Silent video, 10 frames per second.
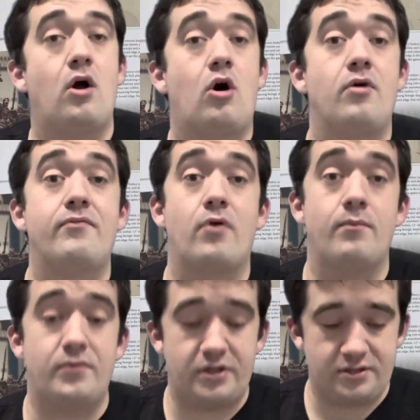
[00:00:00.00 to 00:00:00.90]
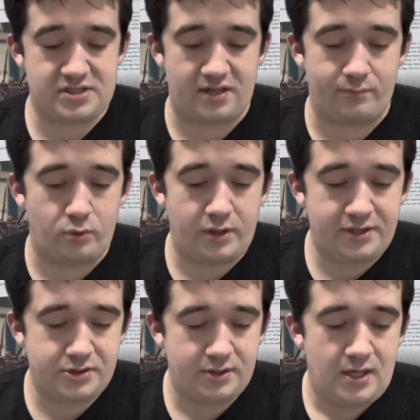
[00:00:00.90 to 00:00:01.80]
from the southern board
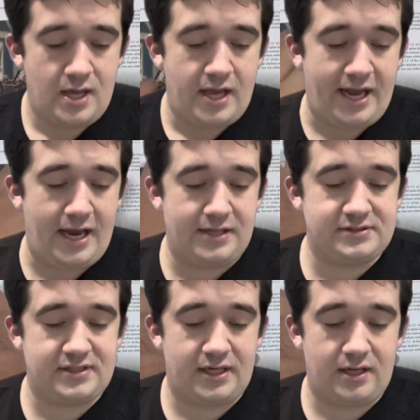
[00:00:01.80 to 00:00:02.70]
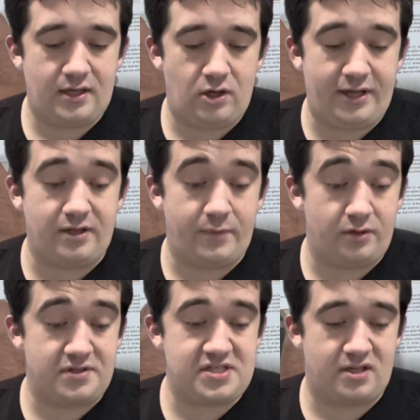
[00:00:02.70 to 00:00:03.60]
edge, and in the middle of
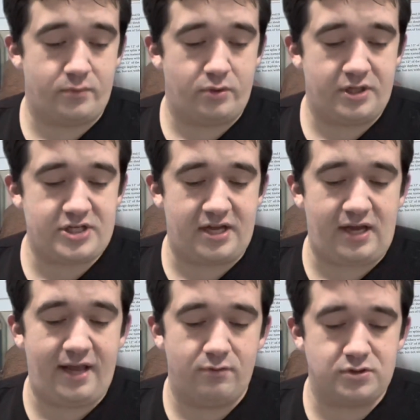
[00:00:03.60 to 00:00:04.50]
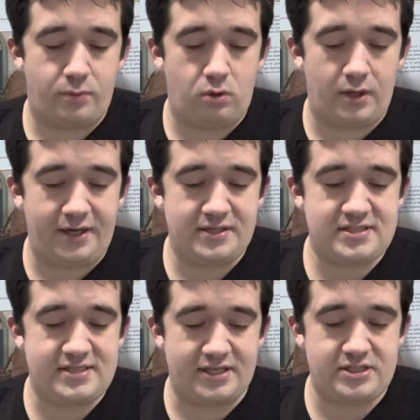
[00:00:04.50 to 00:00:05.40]
the southern board edge, and evil deploy
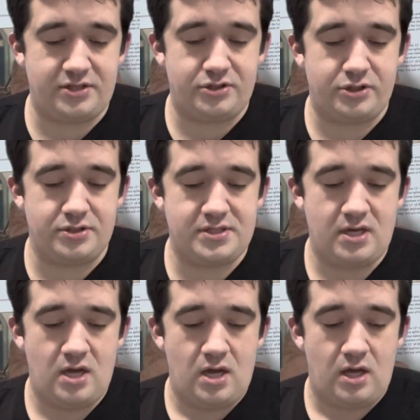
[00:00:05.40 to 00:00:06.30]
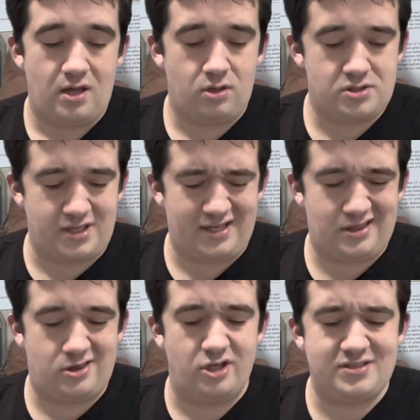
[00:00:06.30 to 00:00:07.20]
6 inches, looks like
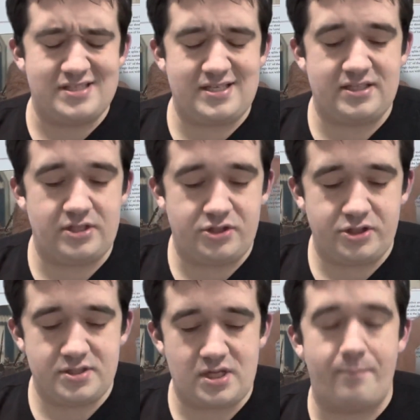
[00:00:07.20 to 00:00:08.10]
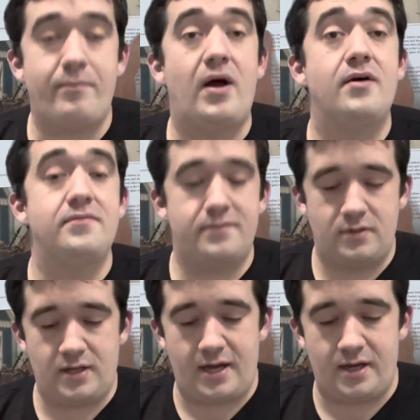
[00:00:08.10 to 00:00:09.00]
36 inches above,
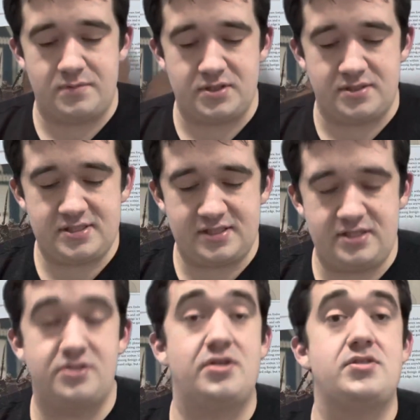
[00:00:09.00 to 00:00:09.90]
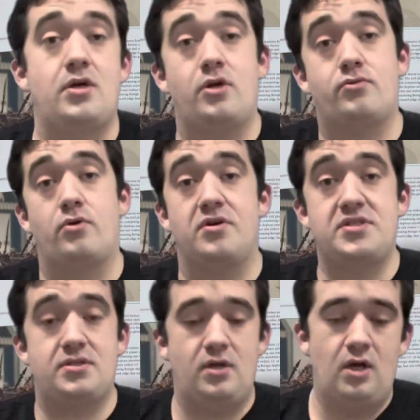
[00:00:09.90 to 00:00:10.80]
so 6 inches
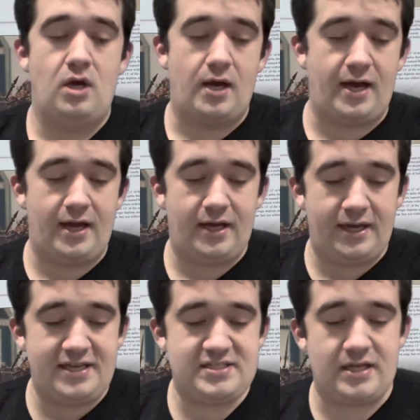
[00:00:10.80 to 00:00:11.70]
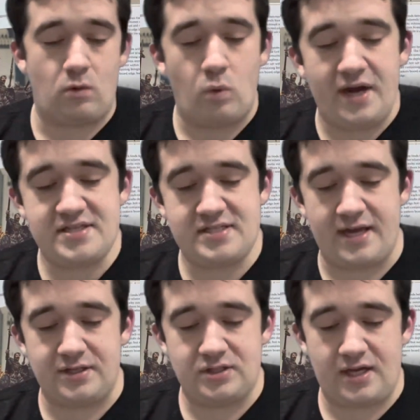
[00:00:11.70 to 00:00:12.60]
across east and west,
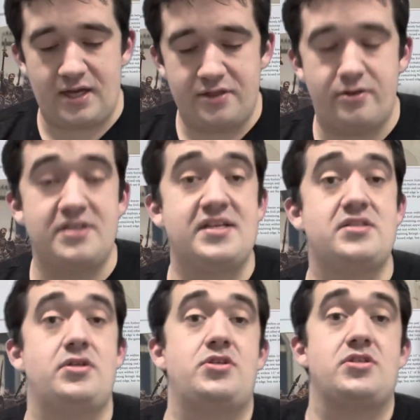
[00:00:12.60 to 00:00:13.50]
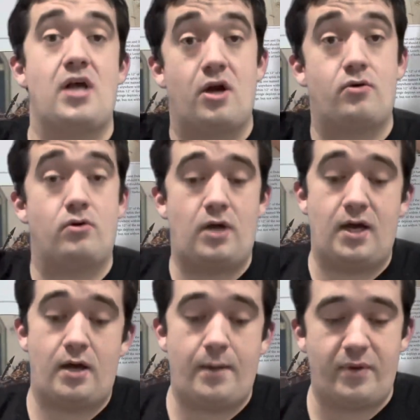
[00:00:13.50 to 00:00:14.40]
and 36 inches
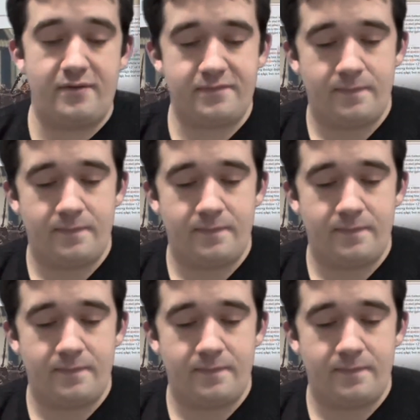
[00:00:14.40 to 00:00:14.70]
above.